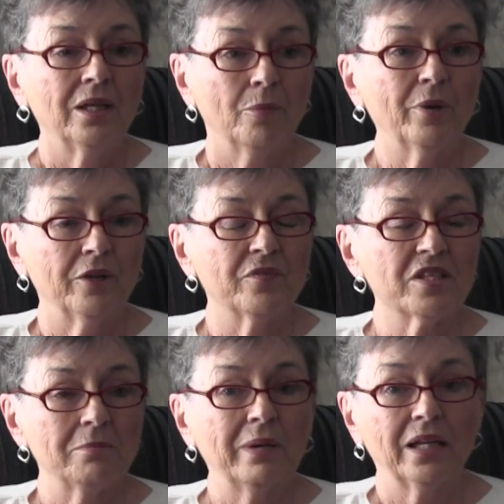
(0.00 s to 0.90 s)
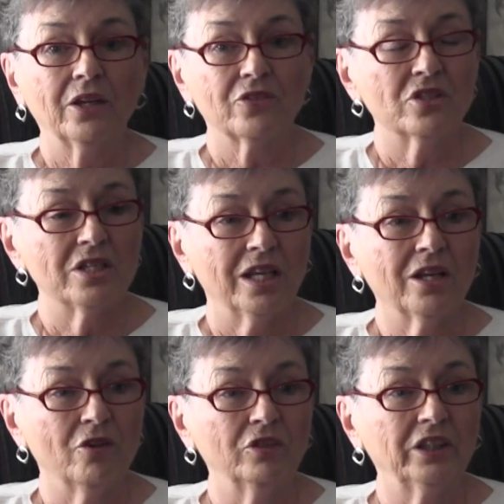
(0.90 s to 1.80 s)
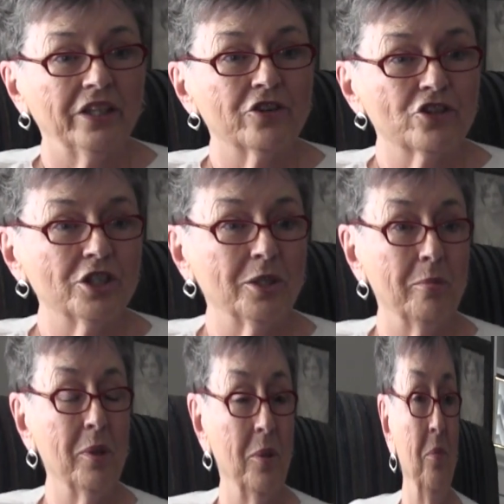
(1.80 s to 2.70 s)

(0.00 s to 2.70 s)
ready for somebody else to take over leadership.